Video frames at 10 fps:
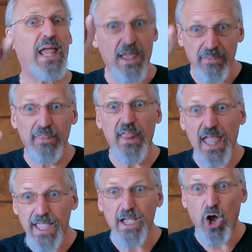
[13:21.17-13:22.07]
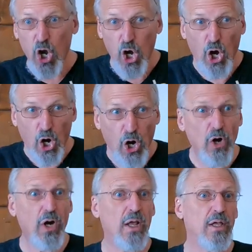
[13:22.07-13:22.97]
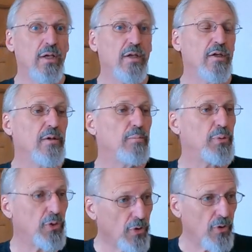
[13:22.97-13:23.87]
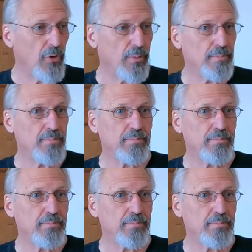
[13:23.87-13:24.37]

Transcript: and they are pure.